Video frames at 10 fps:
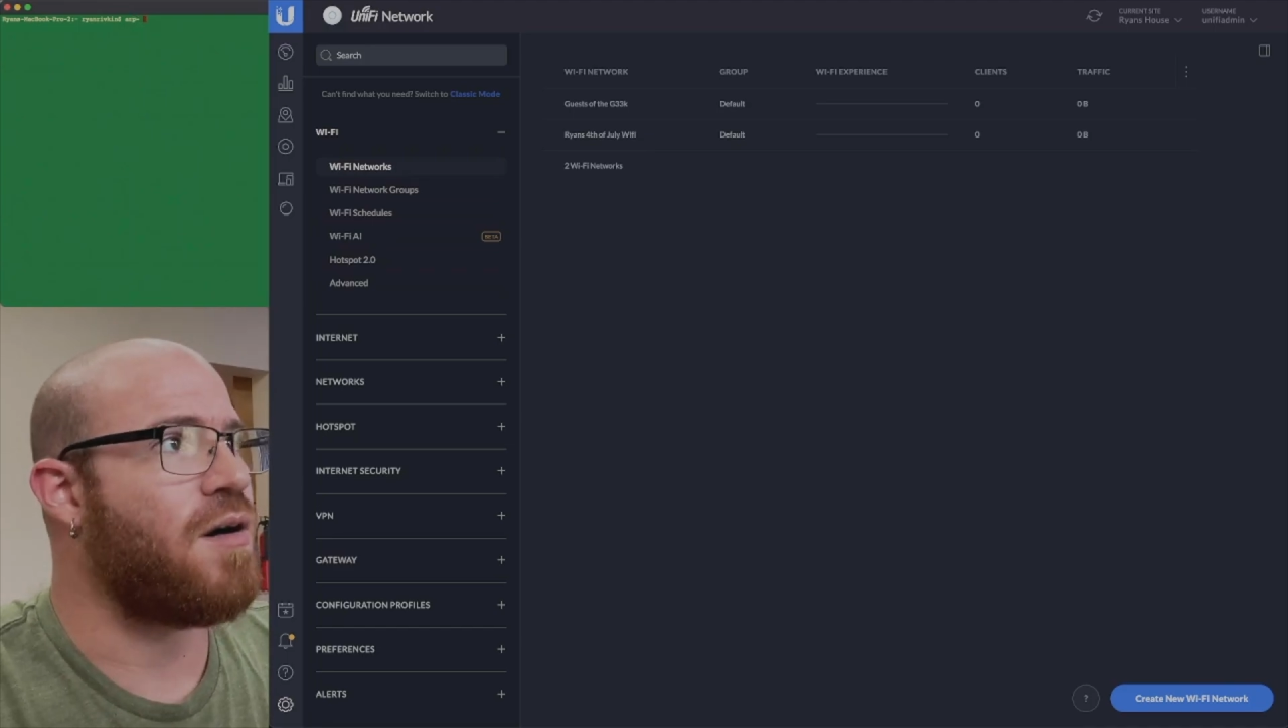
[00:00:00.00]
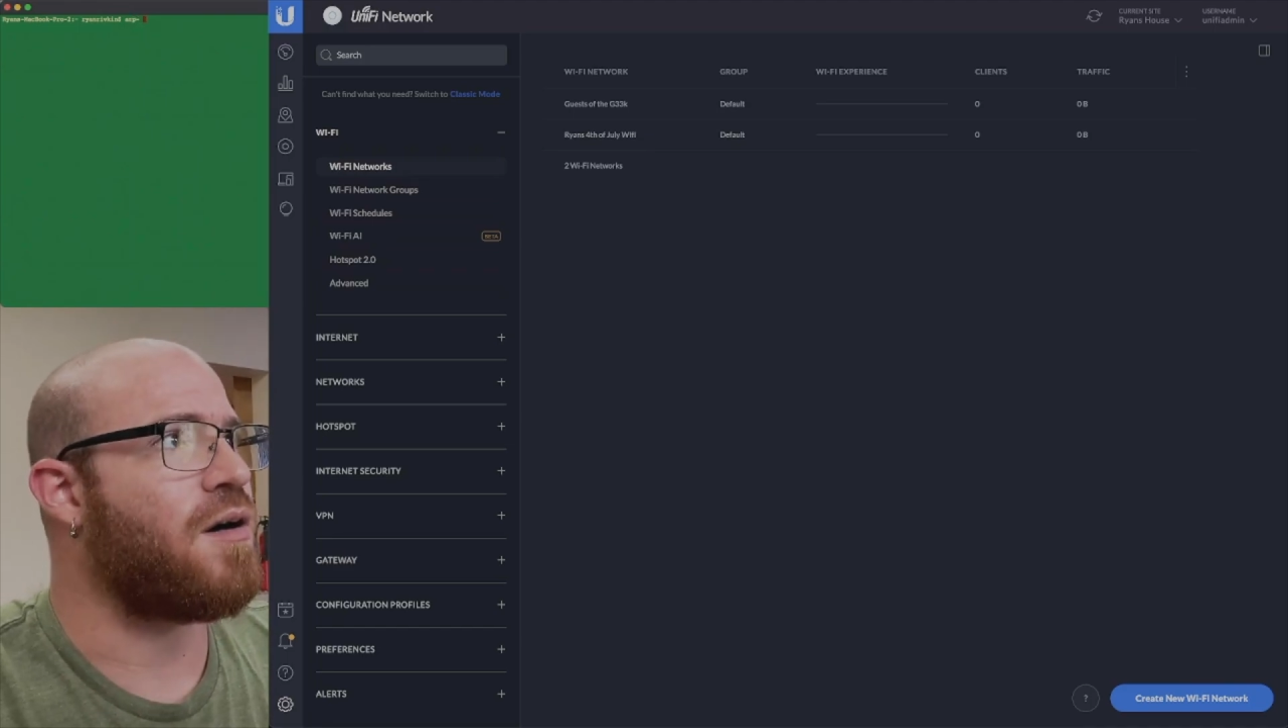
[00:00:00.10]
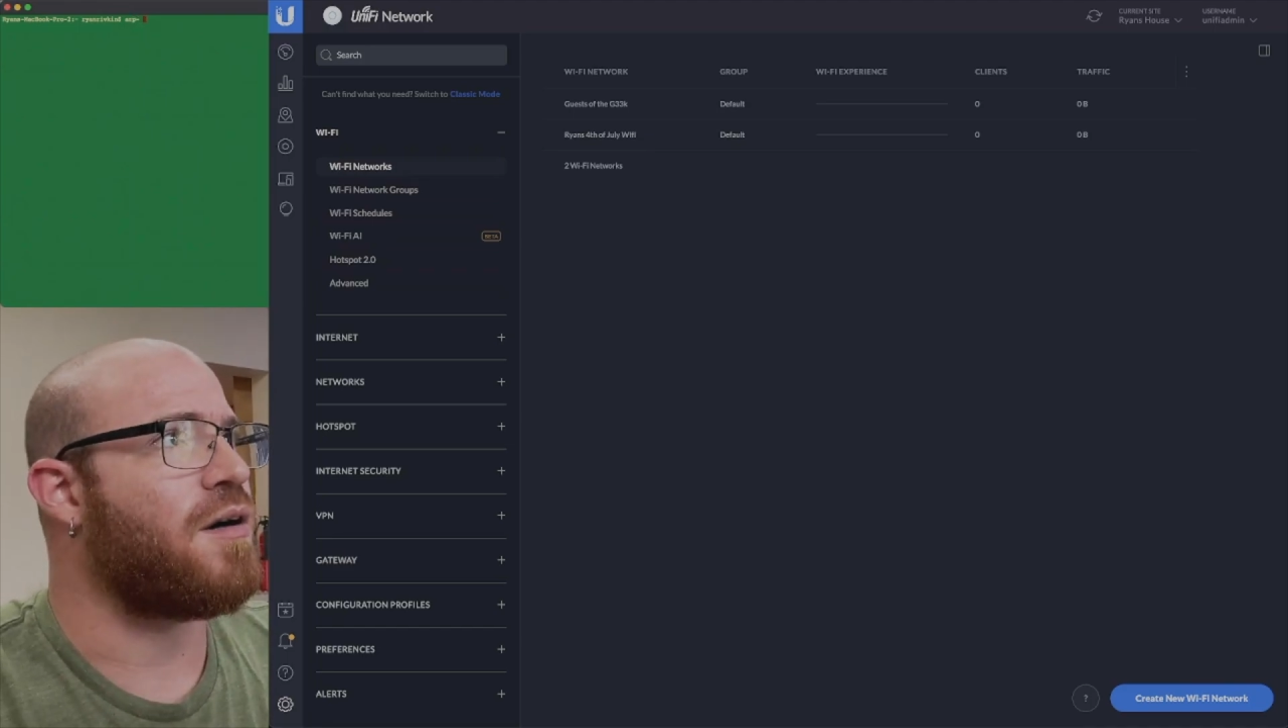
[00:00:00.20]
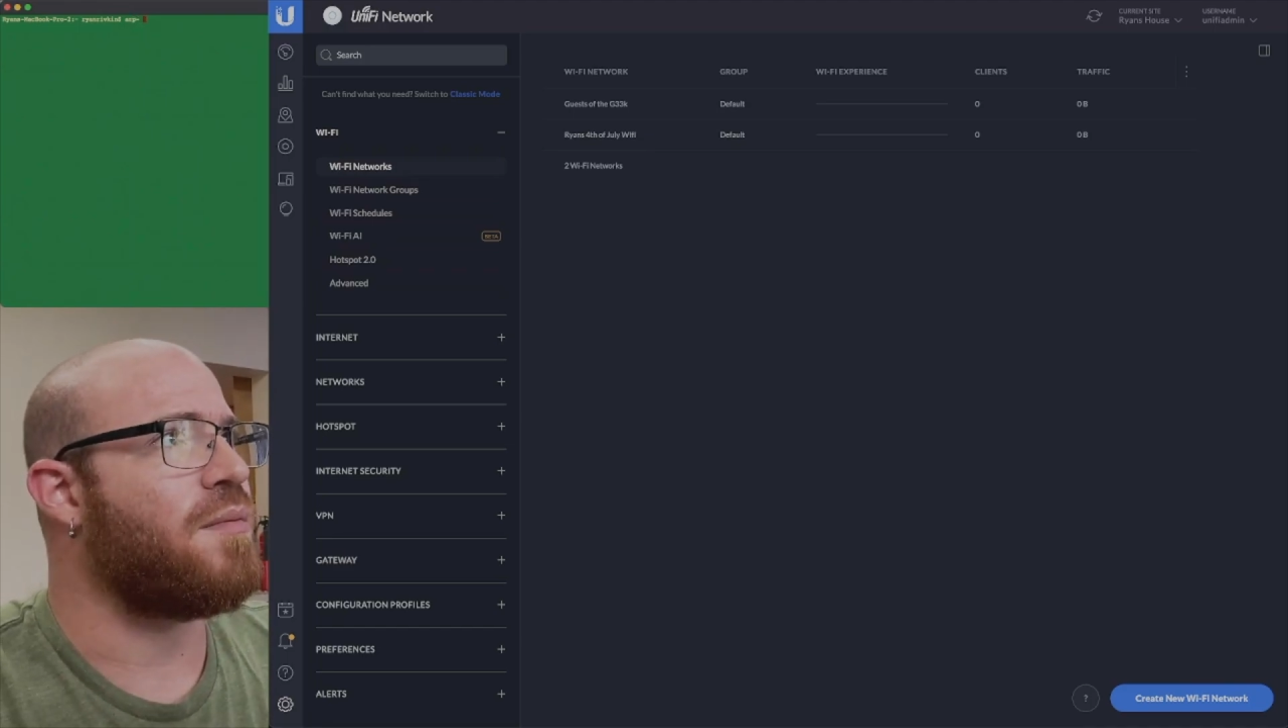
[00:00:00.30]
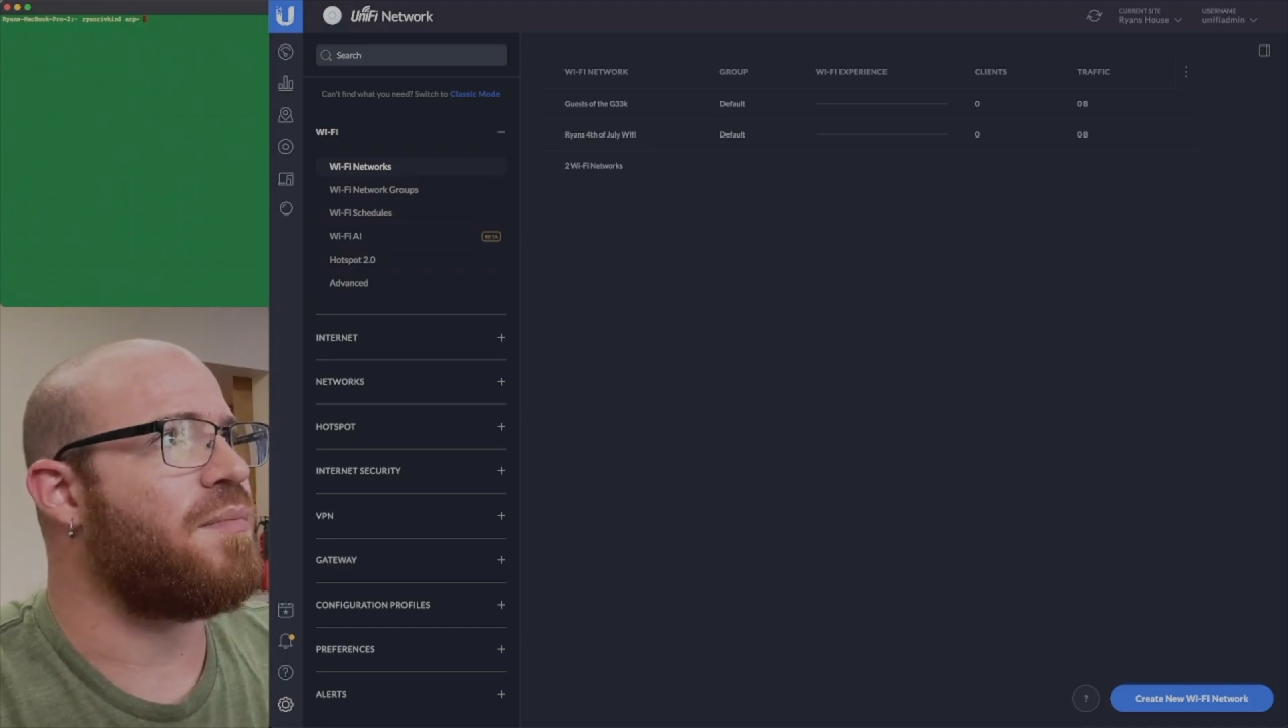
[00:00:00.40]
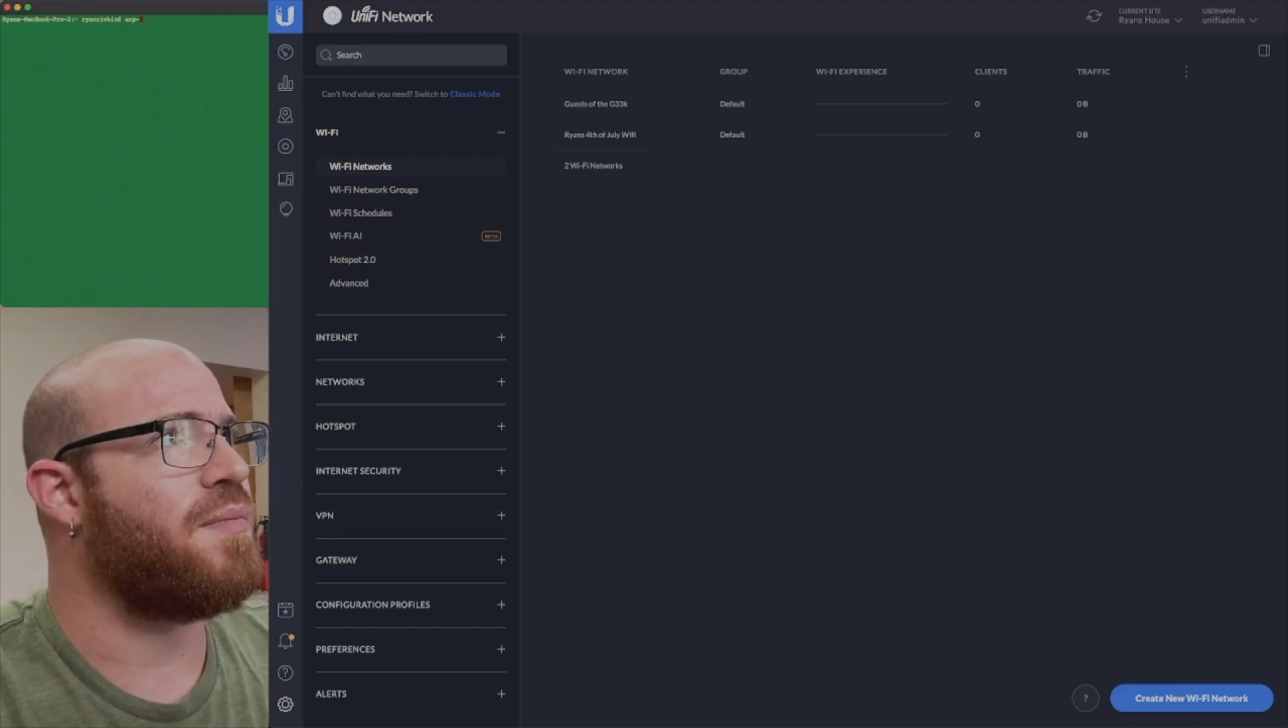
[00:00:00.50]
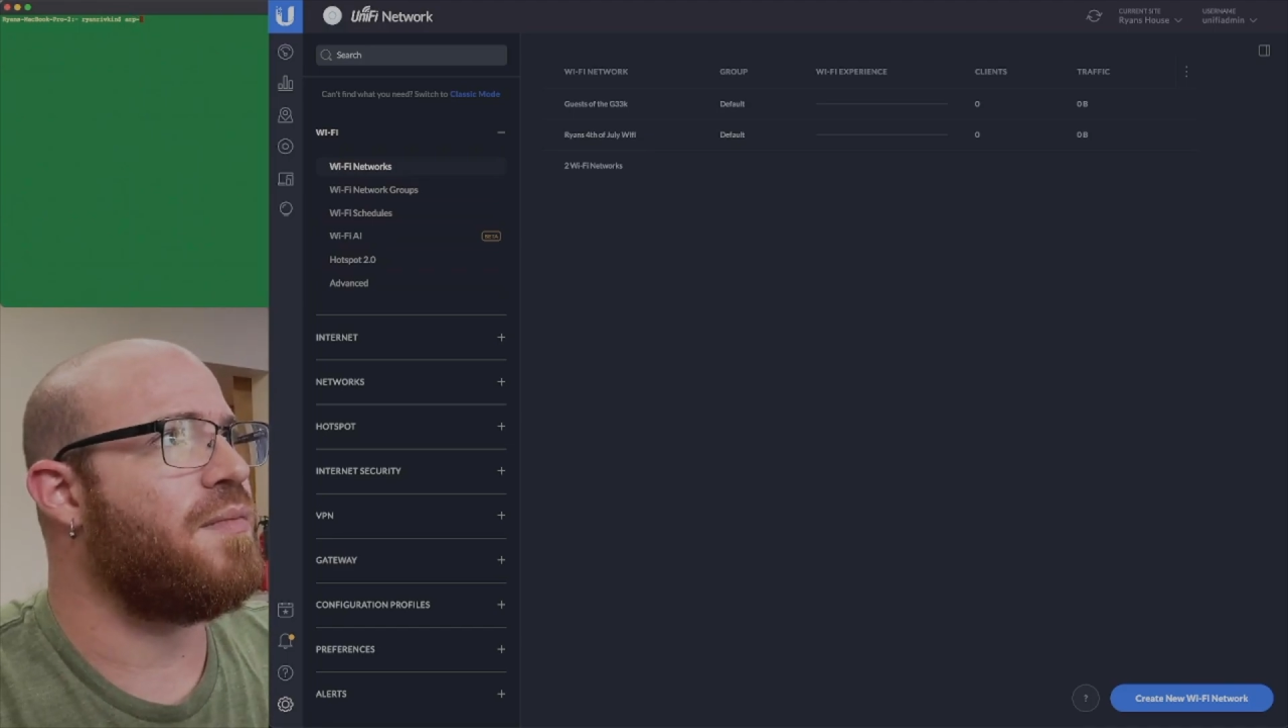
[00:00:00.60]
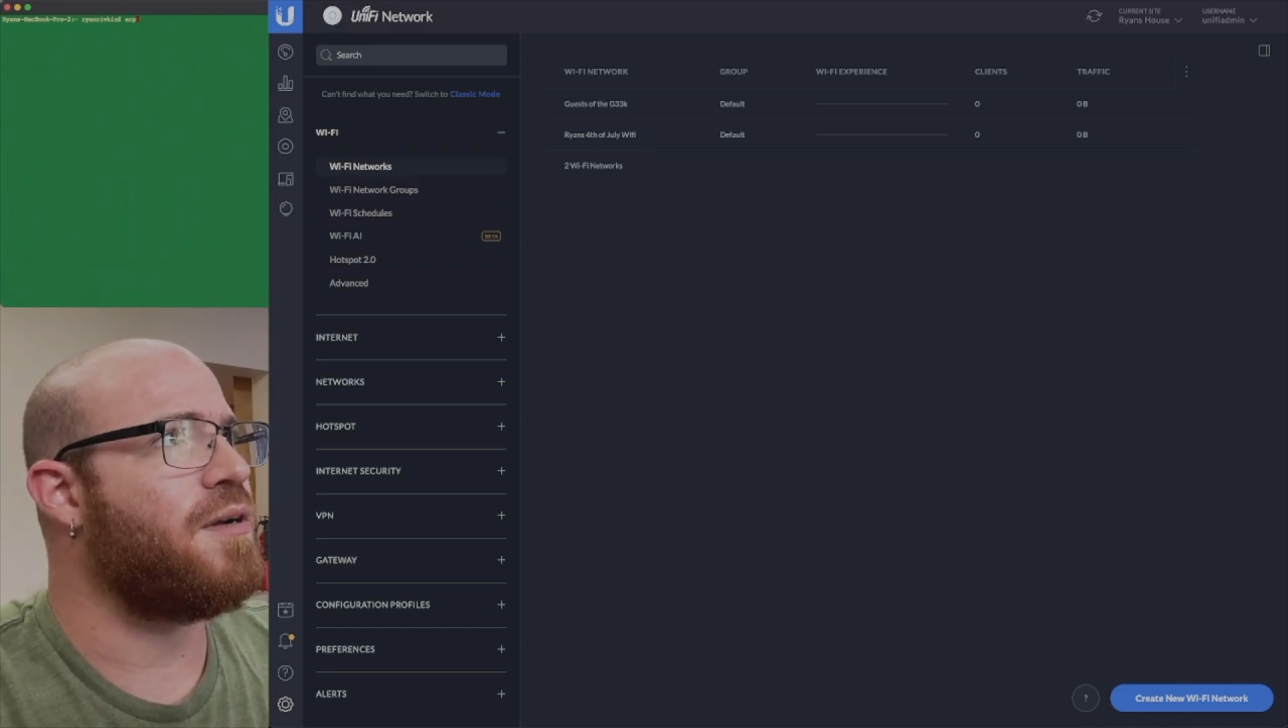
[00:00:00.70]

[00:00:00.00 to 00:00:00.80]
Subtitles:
ARP,